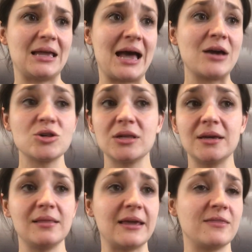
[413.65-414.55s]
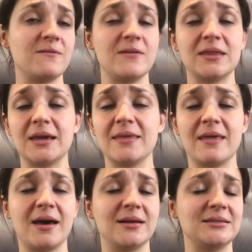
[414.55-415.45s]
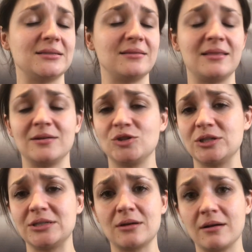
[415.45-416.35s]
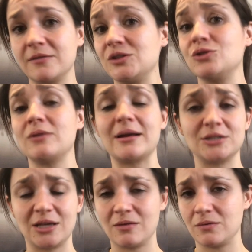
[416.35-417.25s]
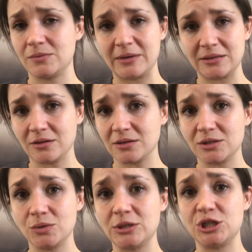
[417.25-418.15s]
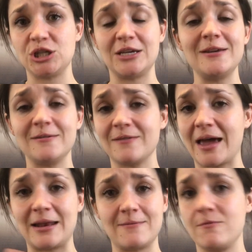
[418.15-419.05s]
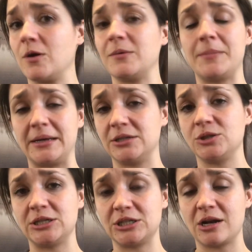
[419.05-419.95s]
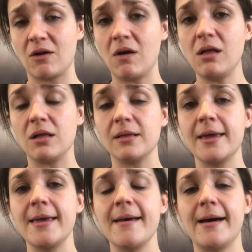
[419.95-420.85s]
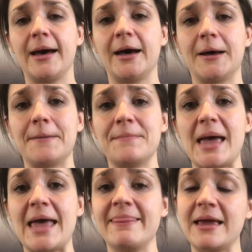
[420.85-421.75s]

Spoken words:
actually like the feeling that there's just not enough stretch in those muscles to achieve any form of penetration at all. And